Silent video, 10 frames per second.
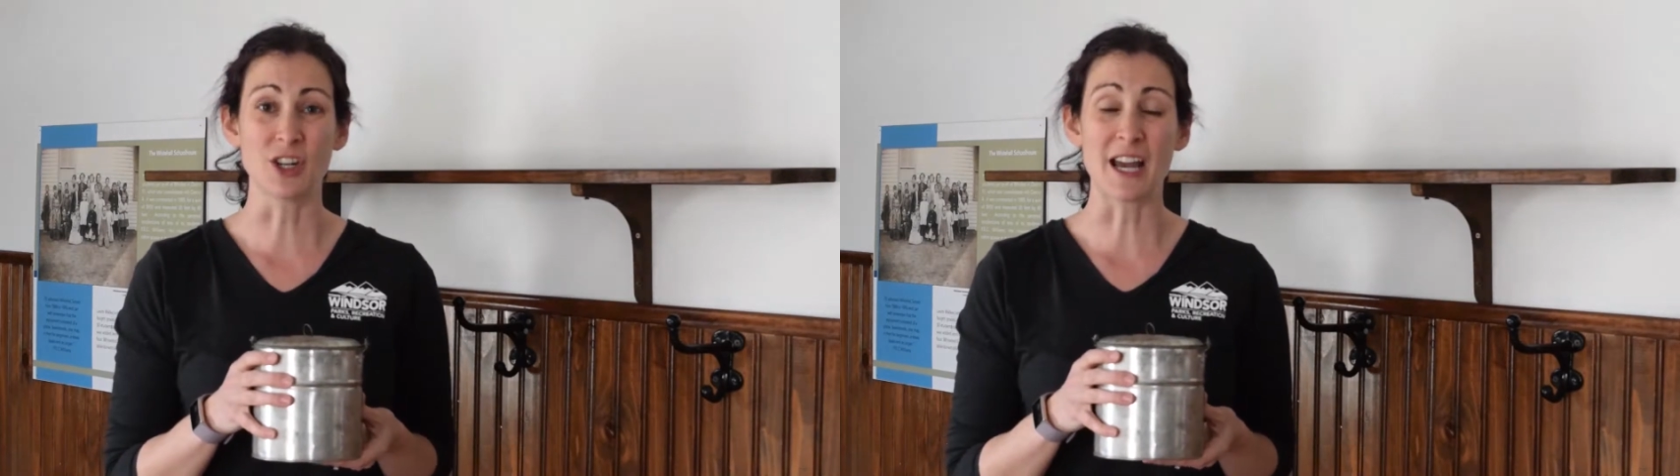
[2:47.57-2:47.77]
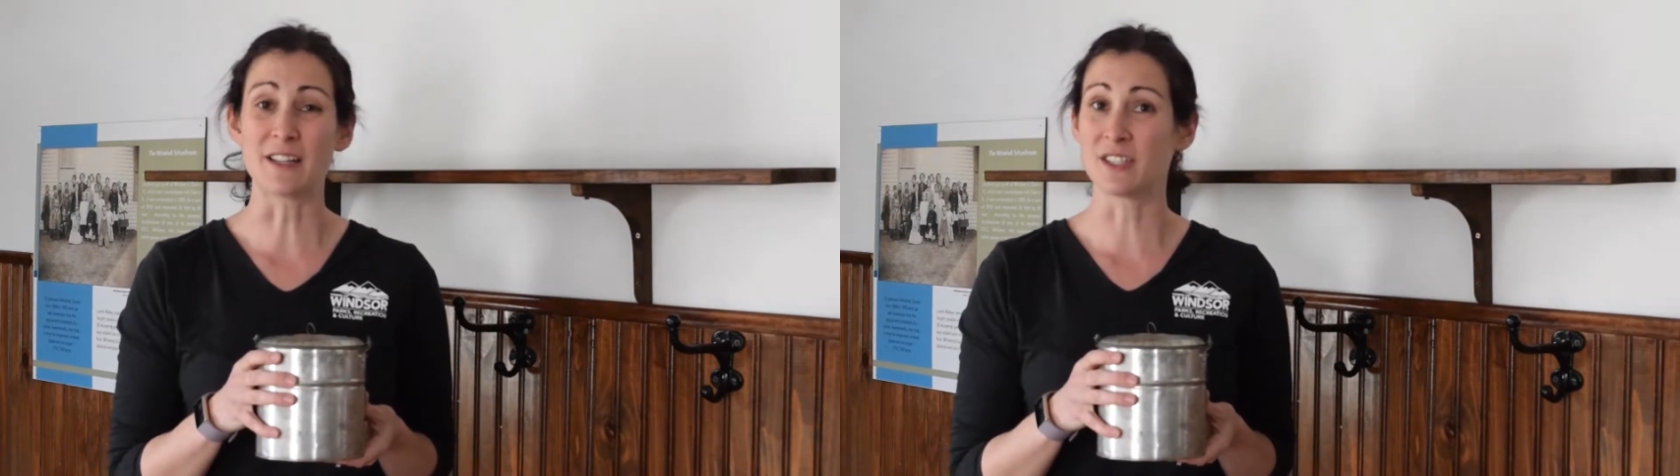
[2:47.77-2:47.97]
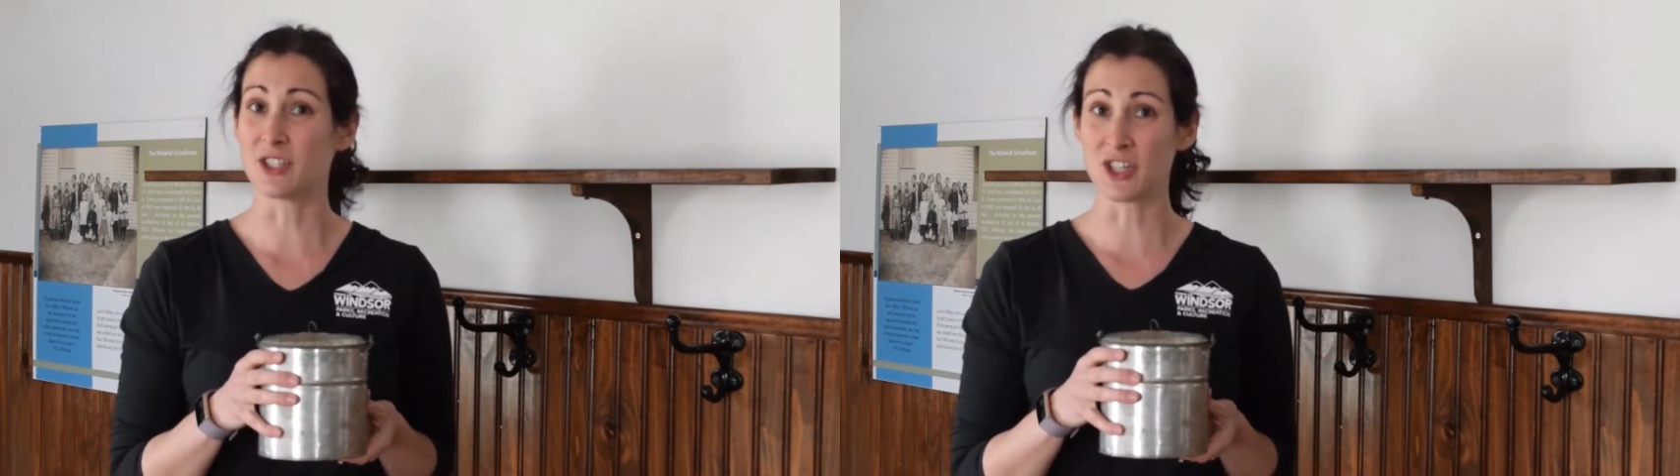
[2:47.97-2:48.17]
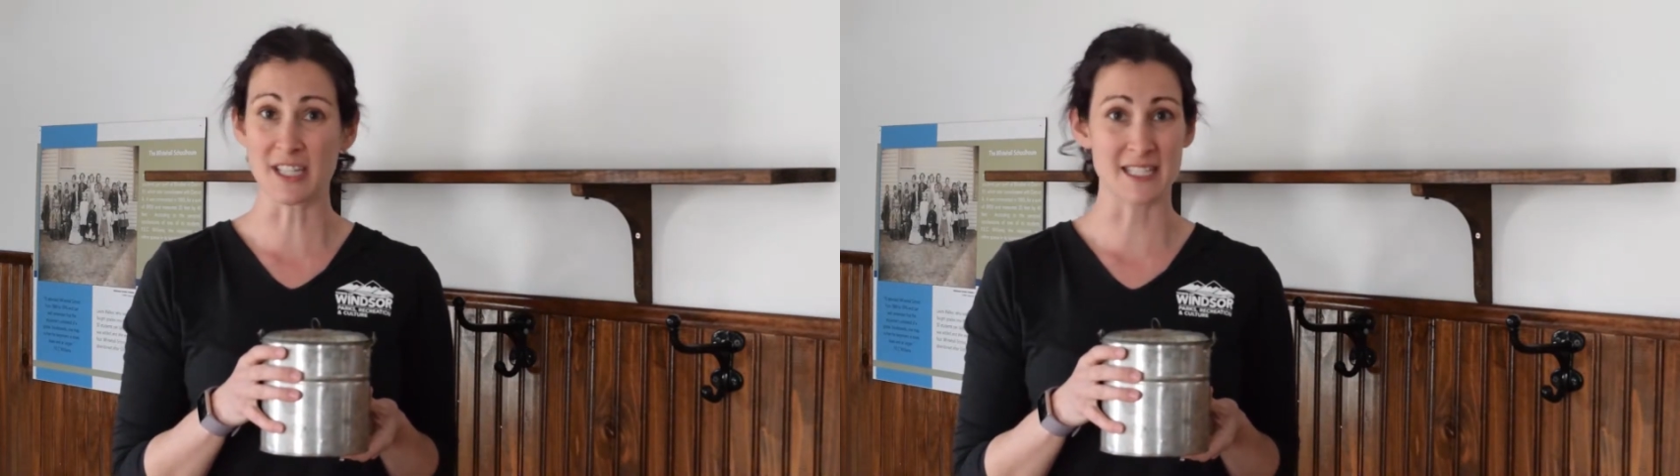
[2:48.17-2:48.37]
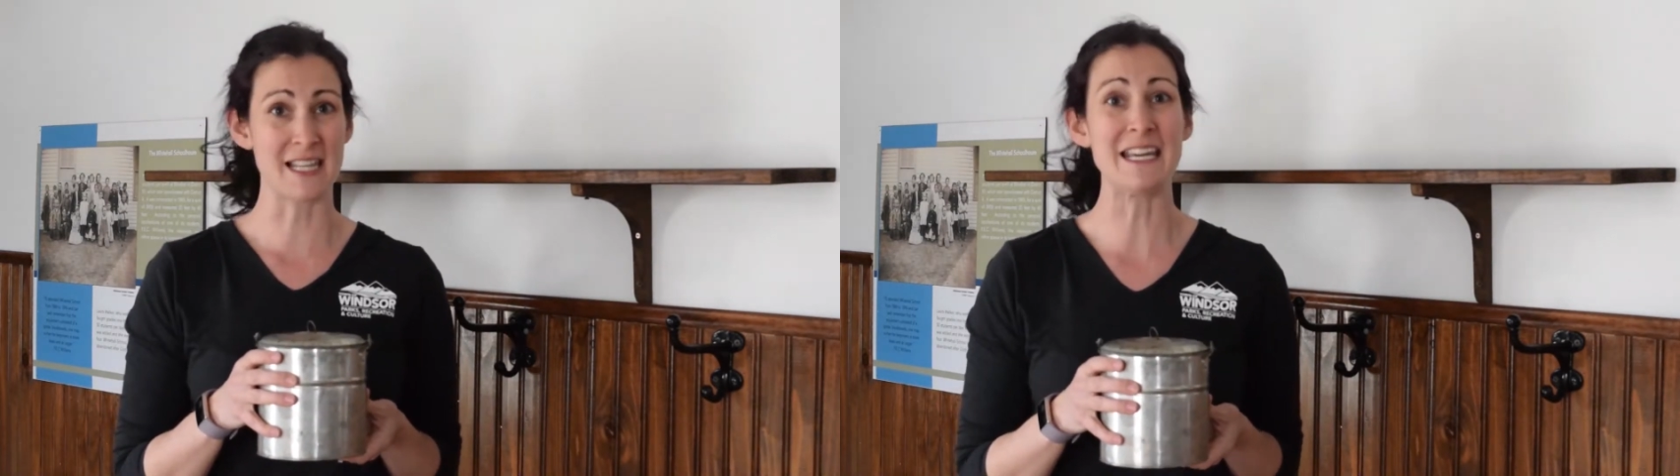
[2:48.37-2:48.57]
house
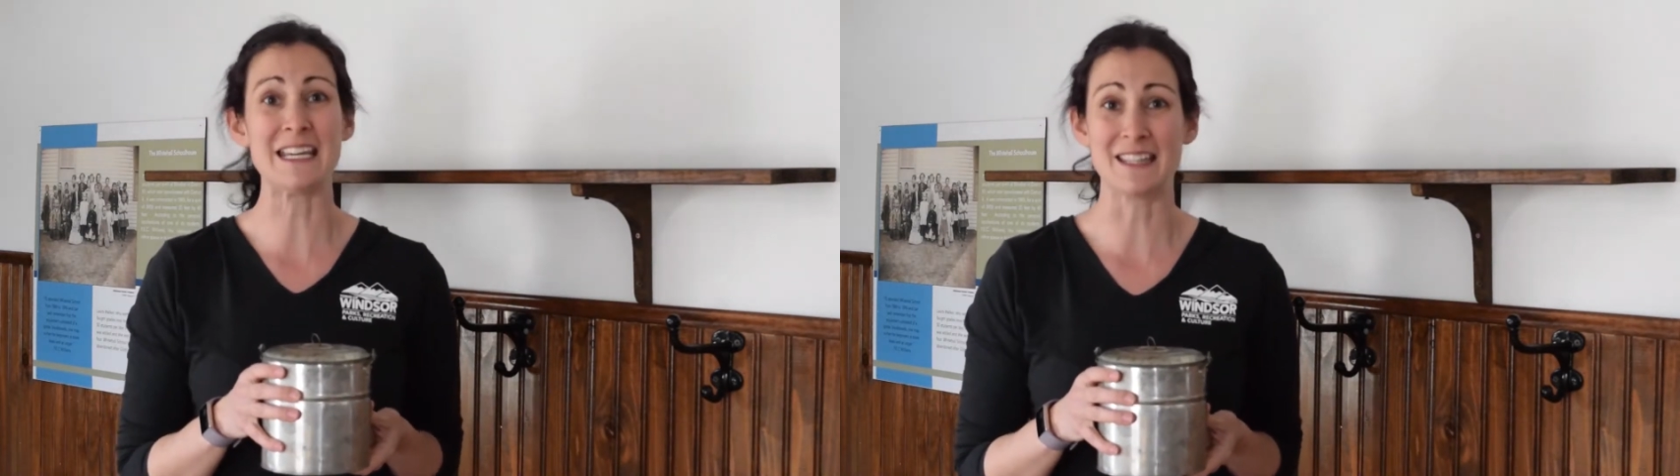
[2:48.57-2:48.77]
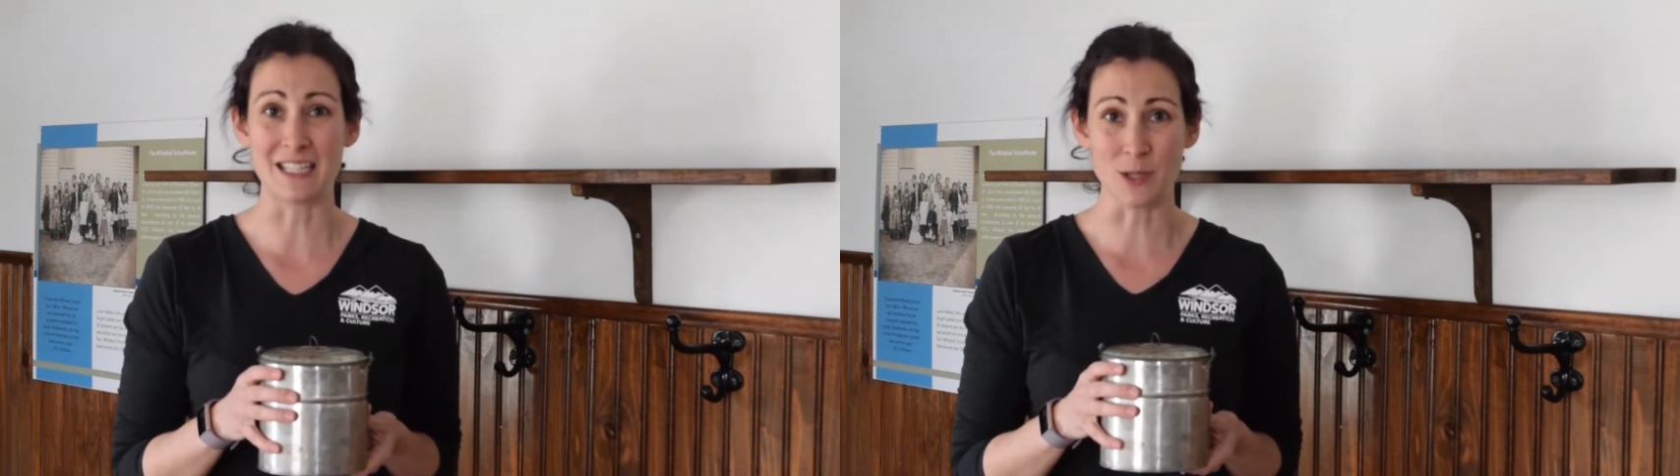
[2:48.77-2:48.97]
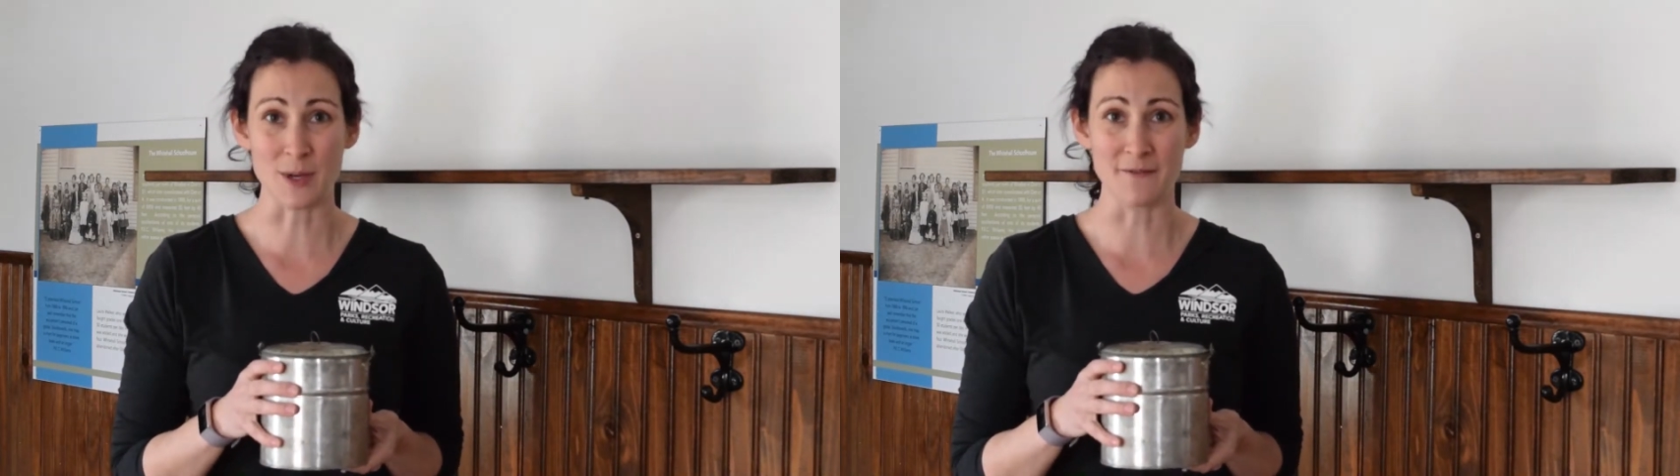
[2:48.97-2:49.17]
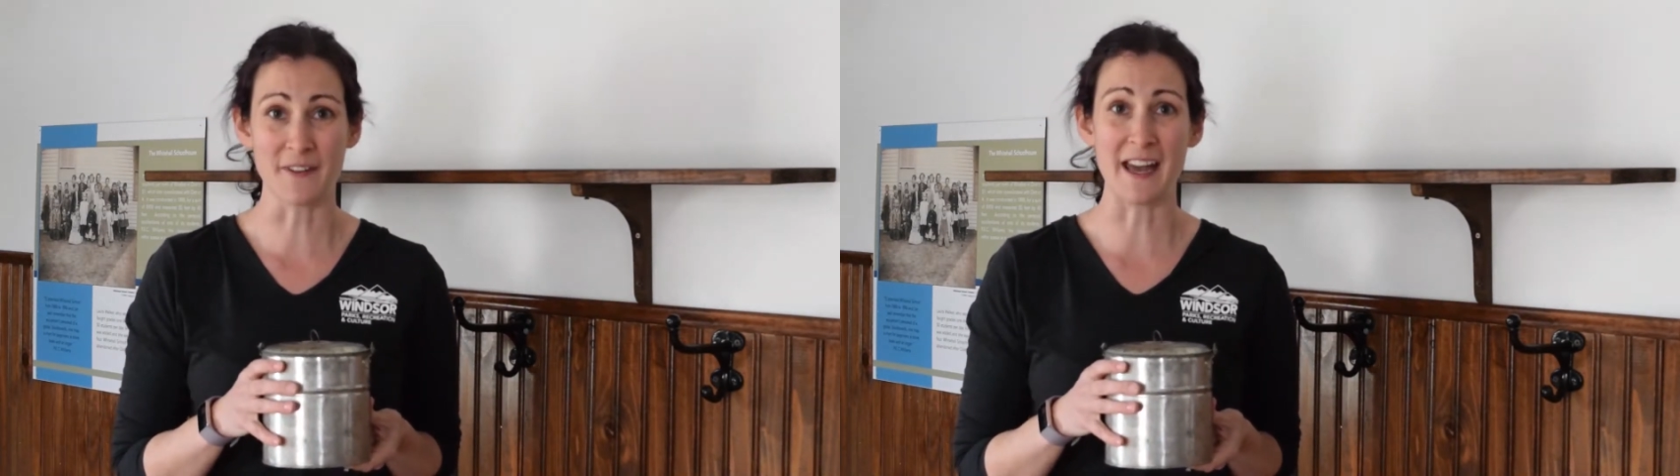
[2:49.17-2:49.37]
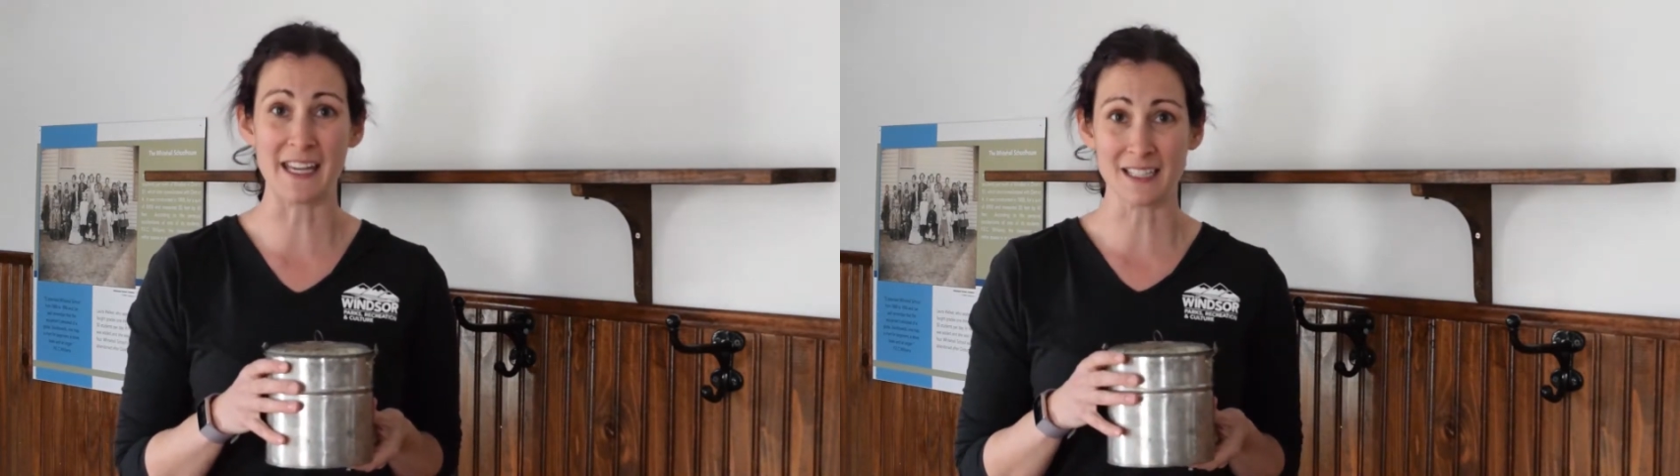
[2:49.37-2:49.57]
just like it that you can
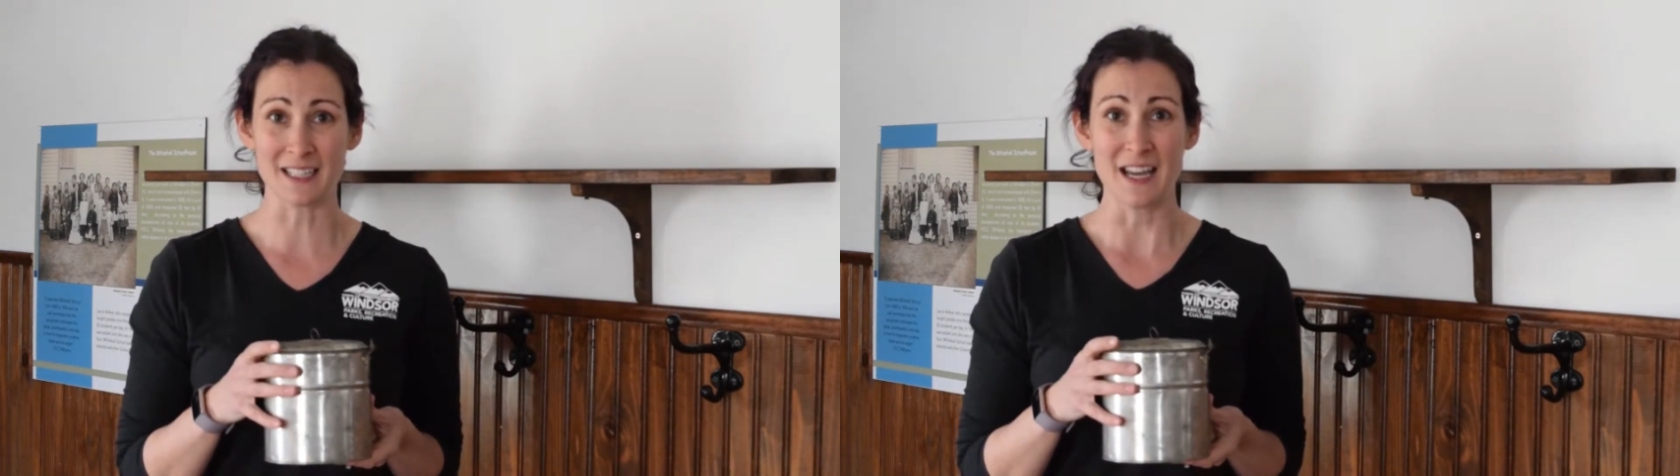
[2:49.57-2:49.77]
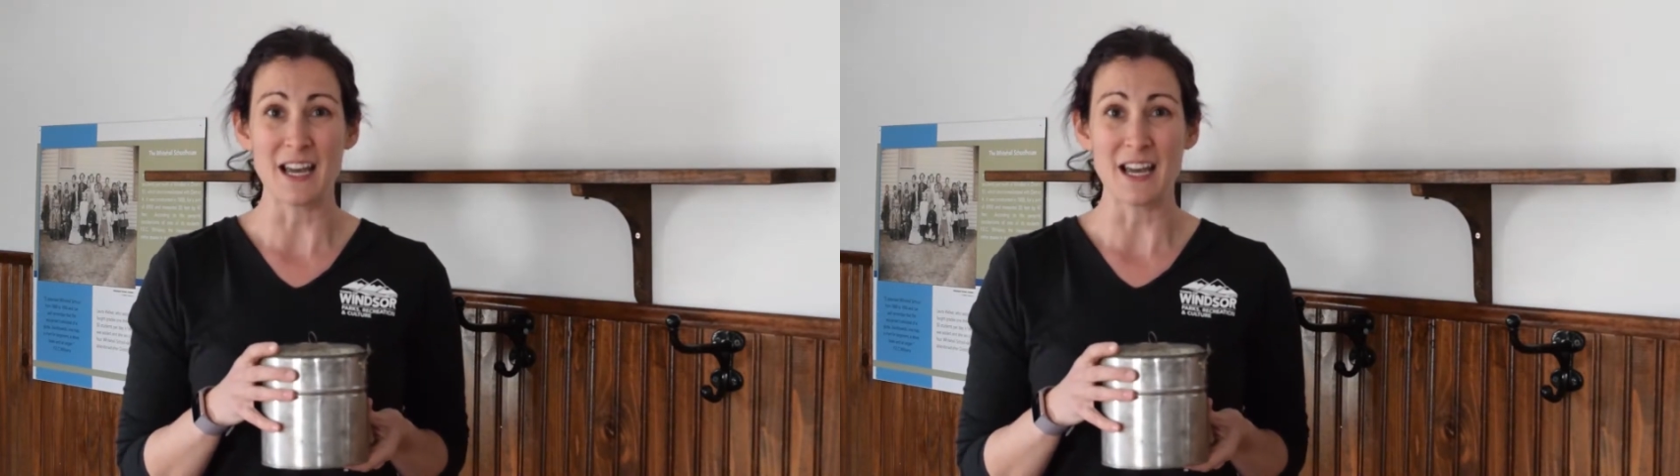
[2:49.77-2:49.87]
find.